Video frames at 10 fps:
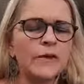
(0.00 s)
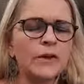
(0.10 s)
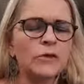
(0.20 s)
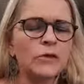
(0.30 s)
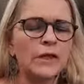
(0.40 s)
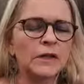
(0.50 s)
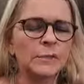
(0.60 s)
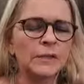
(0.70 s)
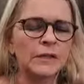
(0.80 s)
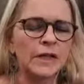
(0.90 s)
to
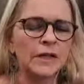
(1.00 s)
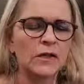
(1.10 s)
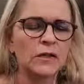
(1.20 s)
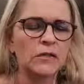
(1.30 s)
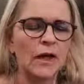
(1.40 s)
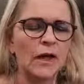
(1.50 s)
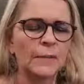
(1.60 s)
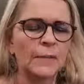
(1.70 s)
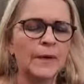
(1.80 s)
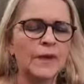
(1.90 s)
that particular
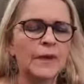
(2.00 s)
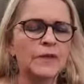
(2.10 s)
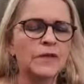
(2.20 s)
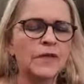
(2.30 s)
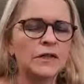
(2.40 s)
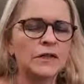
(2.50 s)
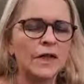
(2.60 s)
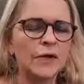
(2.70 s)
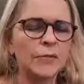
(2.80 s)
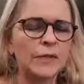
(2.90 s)
time, see
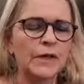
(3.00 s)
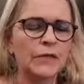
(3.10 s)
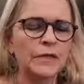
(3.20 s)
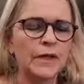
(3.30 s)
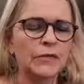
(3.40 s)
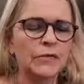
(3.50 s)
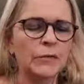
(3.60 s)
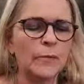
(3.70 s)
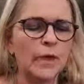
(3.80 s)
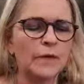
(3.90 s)
yourself, bring yourself
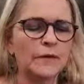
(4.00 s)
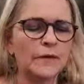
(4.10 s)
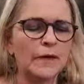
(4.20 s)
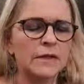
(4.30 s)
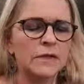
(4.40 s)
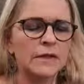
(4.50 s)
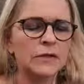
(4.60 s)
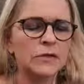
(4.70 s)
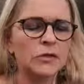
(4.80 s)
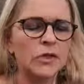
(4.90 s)
to mind as a
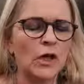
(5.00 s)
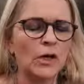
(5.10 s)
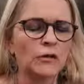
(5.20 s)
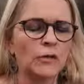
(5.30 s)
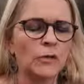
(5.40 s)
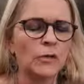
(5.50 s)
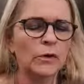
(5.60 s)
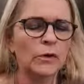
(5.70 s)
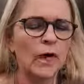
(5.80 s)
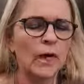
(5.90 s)
little child or
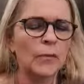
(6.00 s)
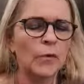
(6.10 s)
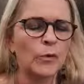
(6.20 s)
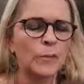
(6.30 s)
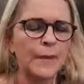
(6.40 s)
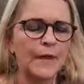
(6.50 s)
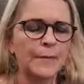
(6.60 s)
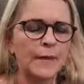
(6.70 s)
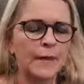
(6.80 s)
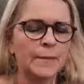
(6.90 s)
an unborn
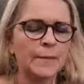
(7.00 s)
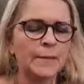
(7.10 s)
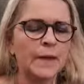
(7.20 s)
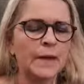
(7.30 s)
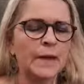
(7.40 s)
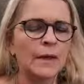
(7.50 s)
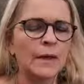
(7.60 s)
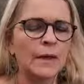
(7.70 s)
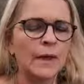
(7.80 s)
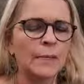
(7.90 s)
baby,
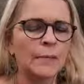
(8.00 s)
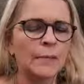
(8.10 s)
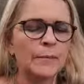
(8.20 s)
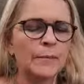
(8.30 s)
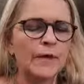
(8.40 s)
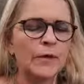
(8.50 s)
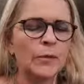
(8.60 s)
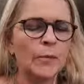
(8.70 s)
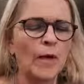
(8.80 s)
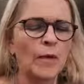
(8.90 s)
and bring
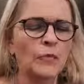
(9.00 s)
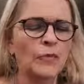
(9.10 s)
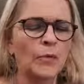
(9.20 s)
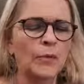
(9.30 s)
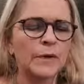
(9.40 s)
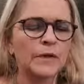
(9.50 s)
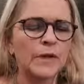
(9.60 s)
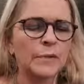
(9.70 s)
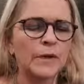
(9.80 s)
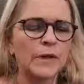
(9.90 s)
your mom forward
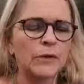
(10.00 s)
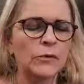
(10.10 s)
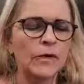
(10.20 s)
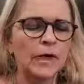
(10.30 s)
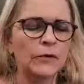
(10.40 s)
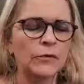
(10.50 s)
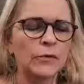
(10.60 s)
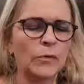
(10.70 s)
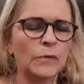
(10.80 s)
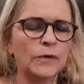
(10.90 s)
and bring your dad
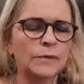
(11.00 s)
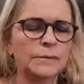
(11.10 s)
forward.